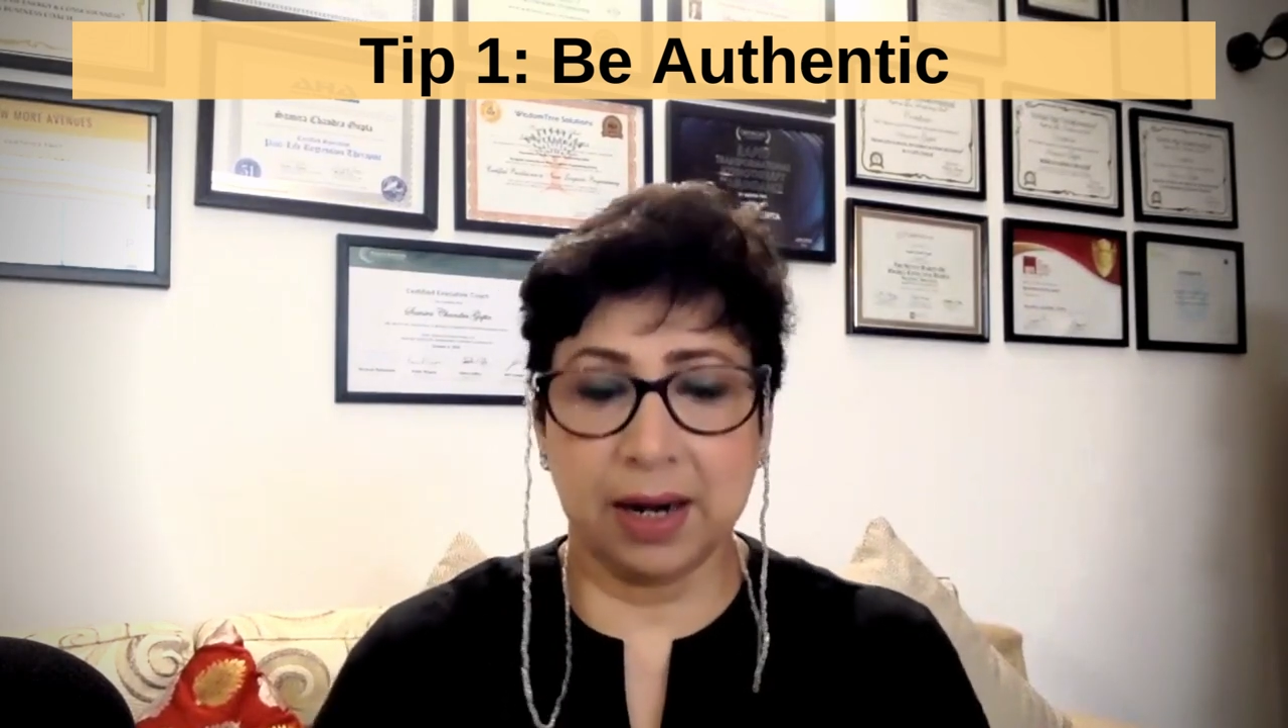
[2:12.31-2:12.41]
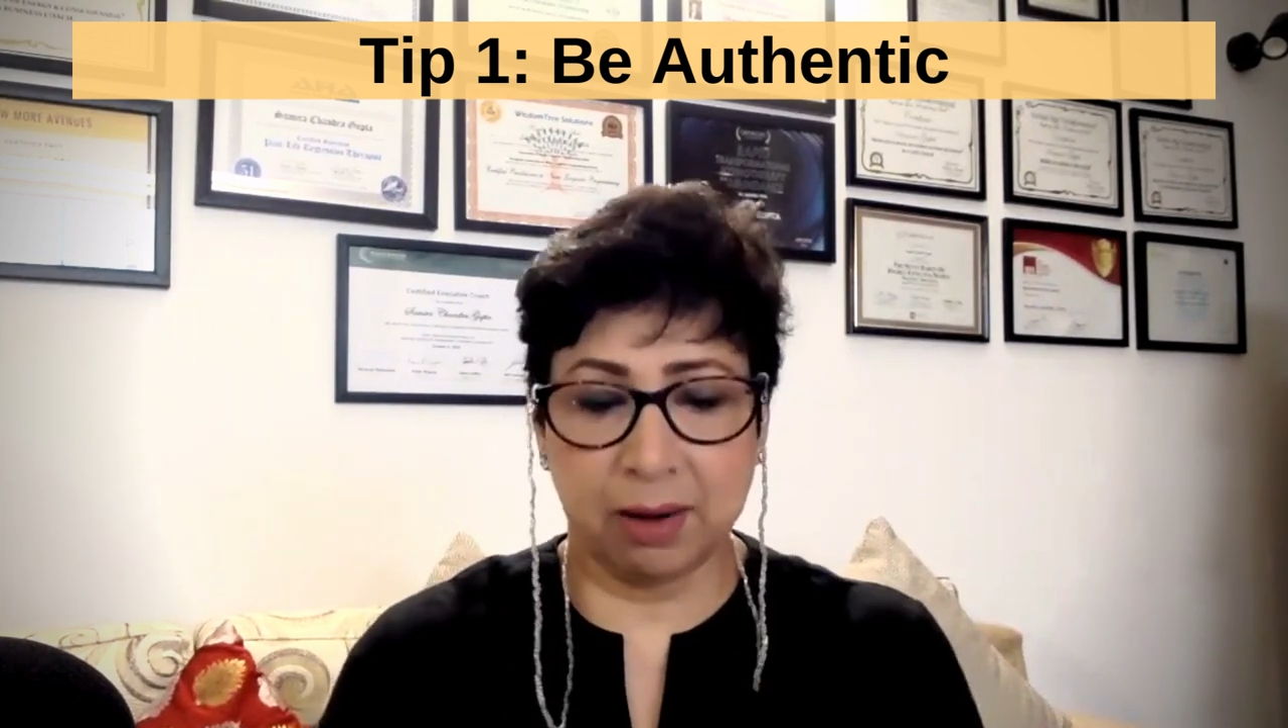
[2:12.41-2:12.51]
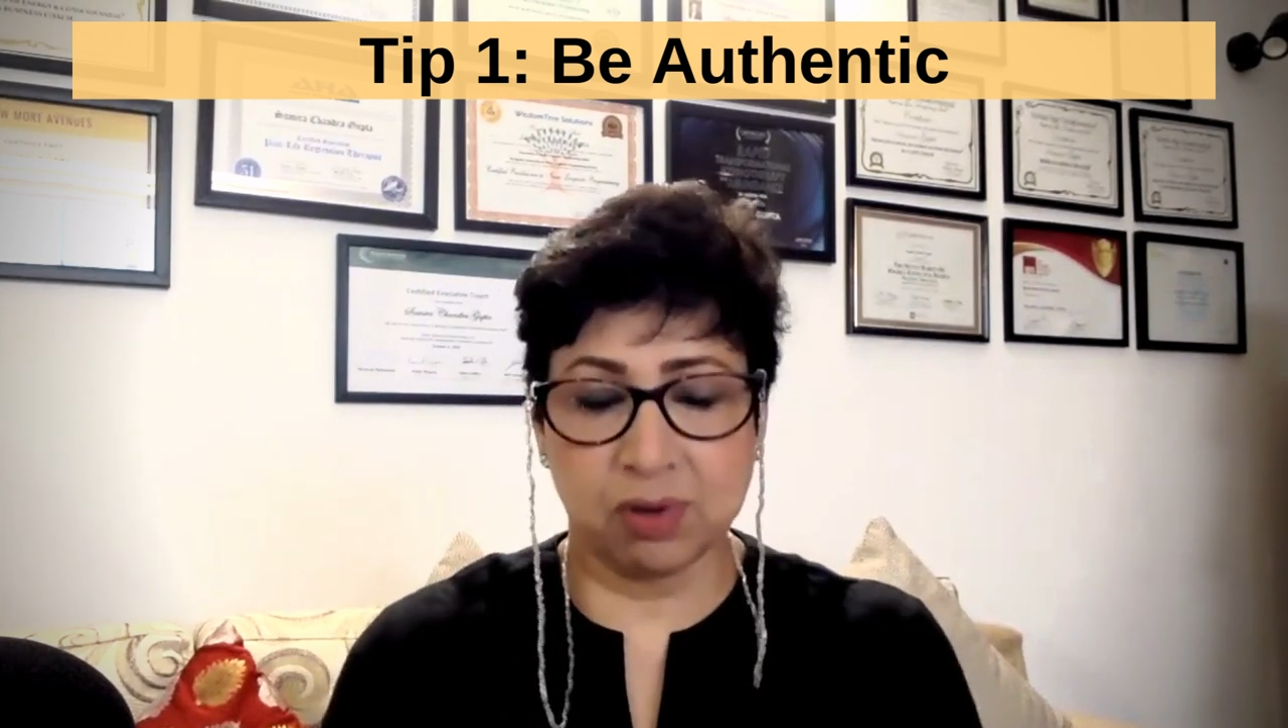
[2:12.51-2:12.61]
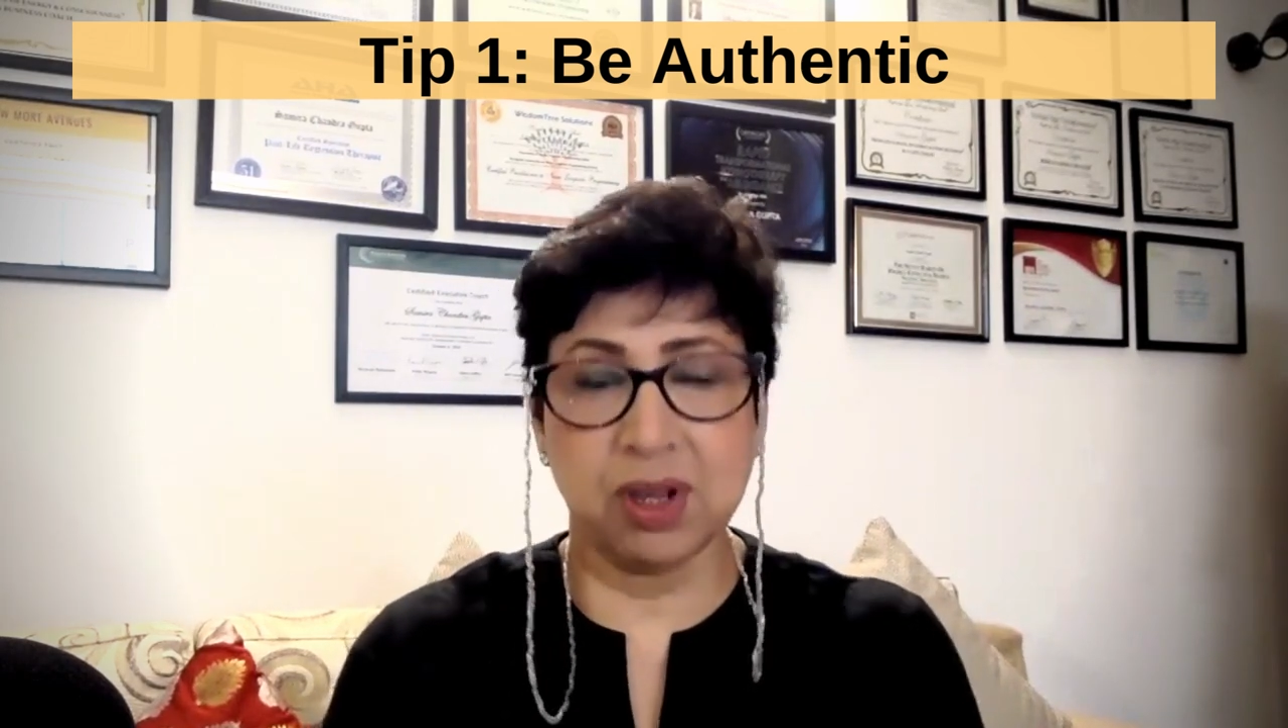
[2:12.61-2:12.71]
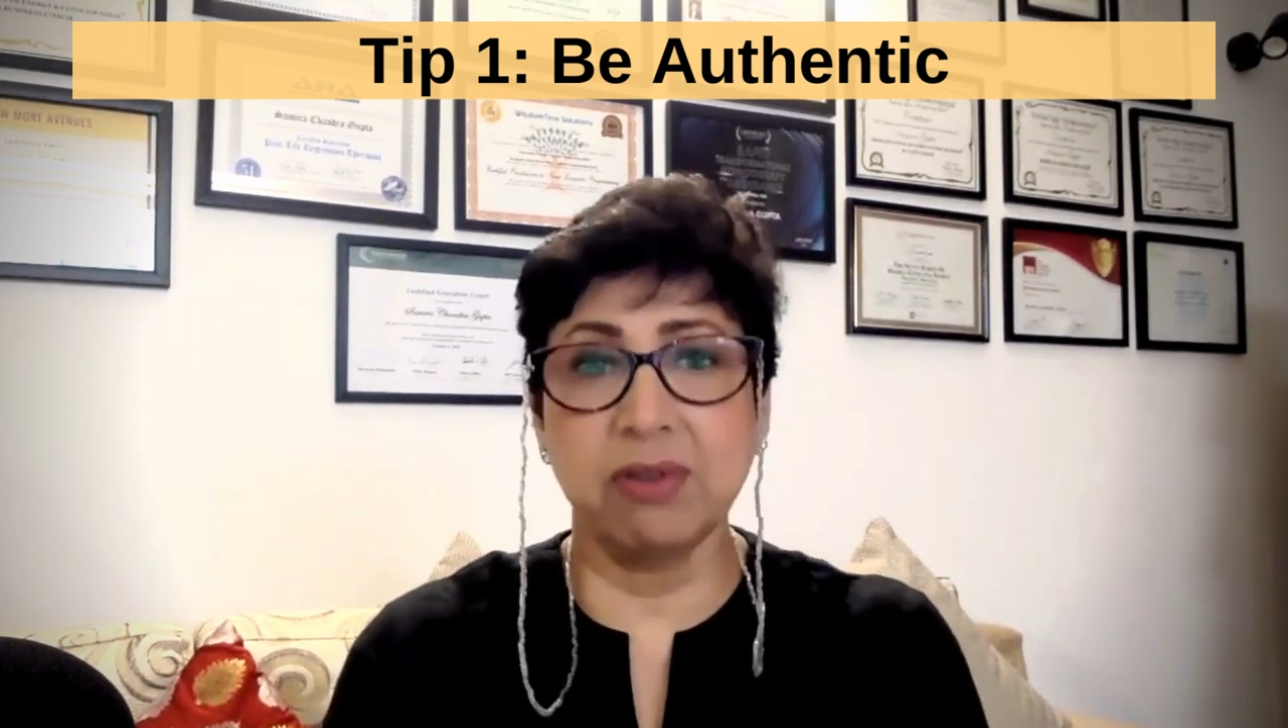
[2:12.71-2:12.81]

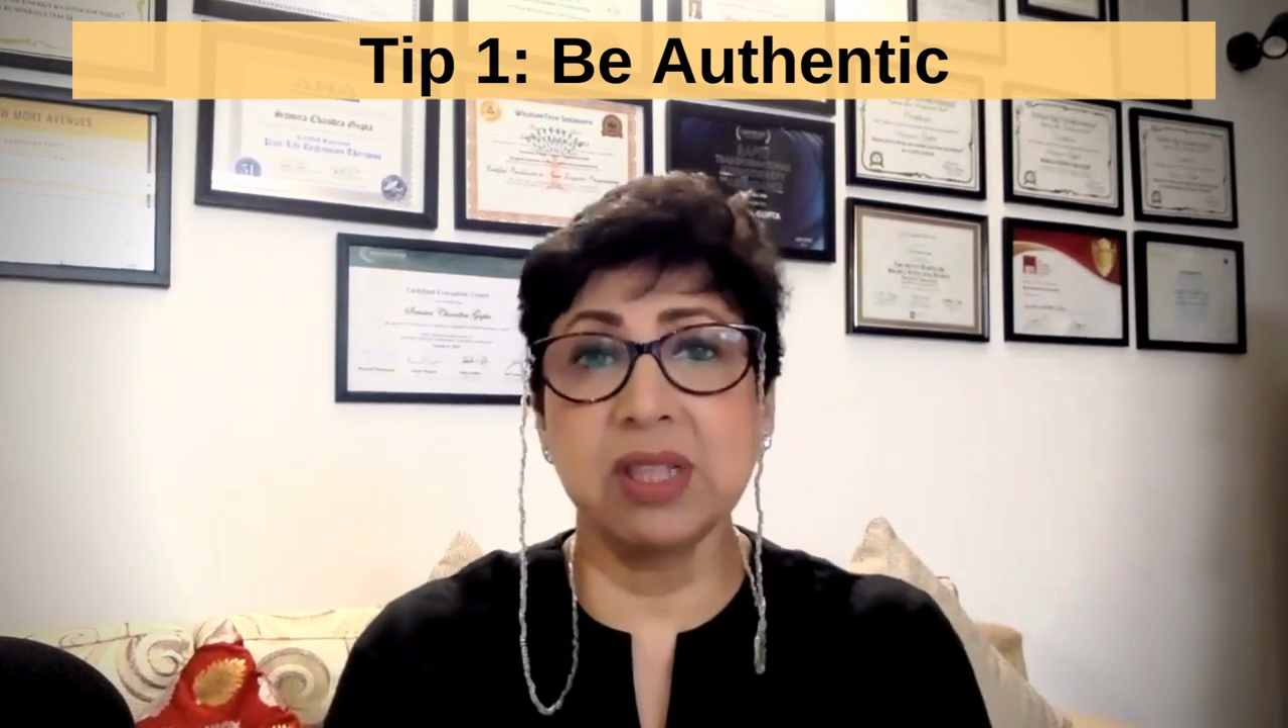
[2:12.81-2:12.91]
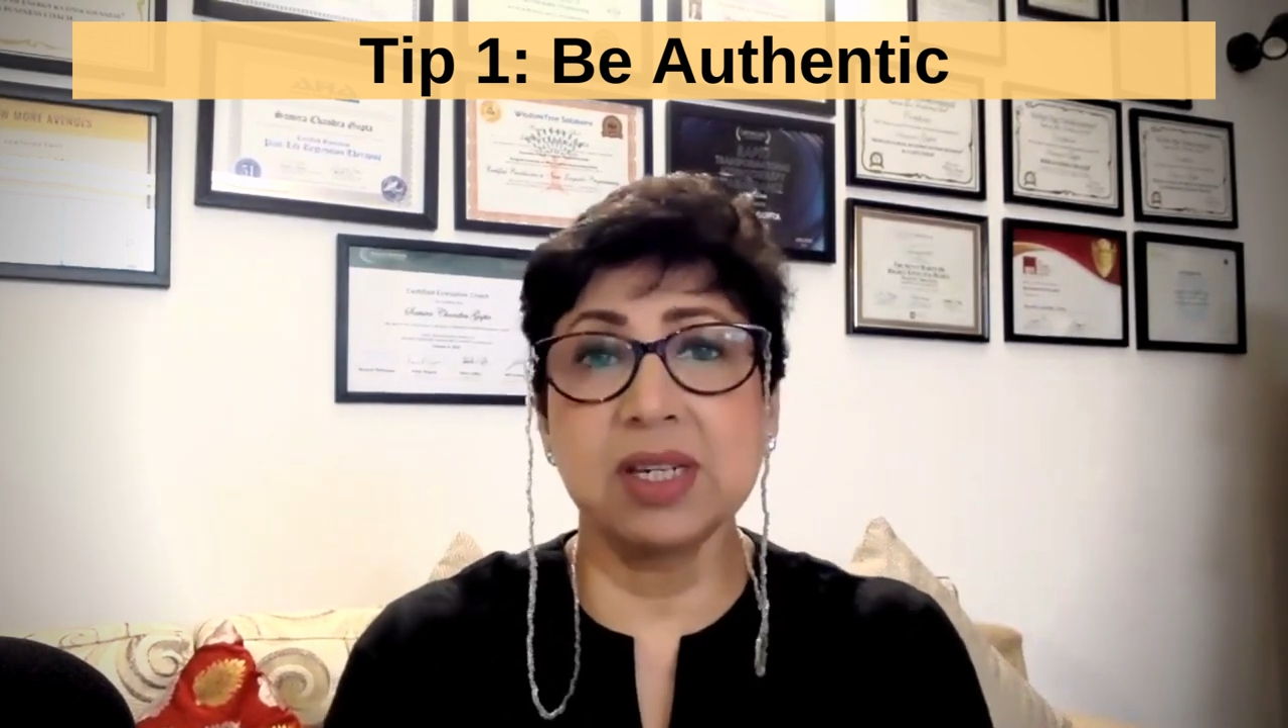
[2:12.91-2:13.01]
and I was given